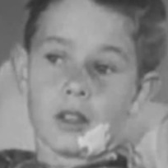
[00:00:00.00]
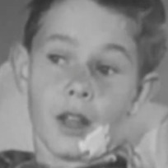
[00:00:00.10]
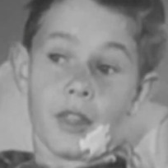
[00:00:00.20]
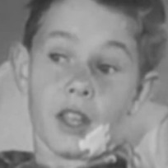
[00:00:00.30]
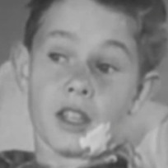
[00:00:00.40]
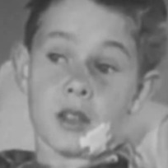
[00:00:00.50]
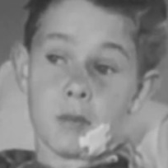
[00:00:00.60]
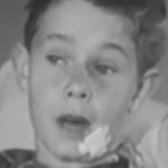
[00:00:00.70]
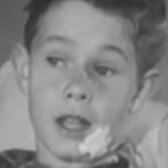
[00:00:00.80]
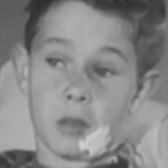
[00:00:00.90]
new
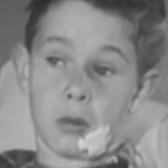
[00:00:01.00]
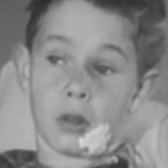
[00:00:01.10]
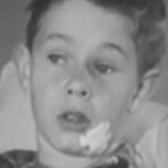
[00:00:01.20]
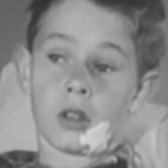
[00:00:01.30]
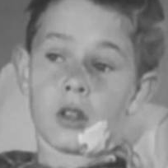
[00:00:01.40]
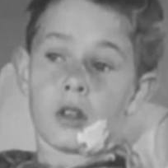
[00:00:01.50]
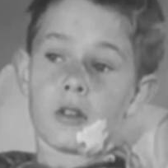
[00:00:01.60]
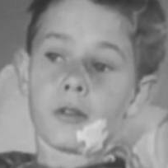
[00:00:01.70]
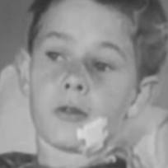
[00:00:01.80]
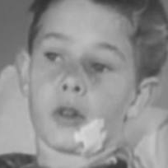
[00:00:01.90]
narrative to
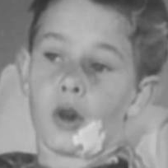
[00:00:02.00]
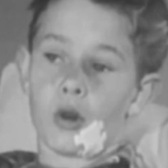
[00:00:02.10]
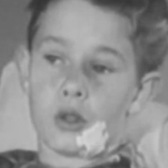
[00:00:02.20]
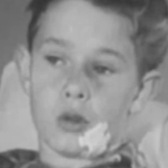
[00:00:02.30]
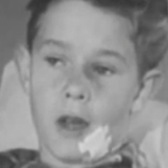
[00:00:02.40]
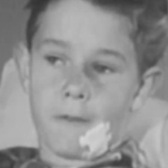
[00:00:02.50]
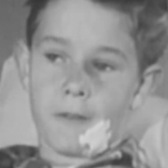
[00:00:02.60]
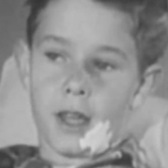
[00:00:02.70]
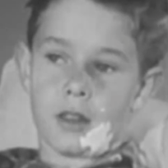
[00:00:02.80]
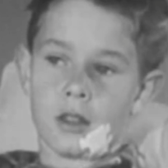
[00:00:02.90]
deflect blame,
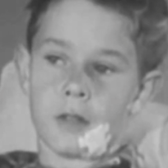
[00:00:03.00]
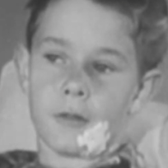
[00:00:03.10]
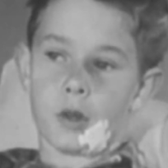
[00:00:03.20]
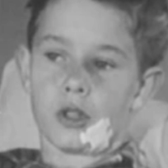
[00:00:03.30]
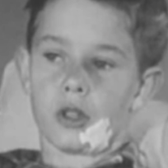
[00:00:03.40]
avoiding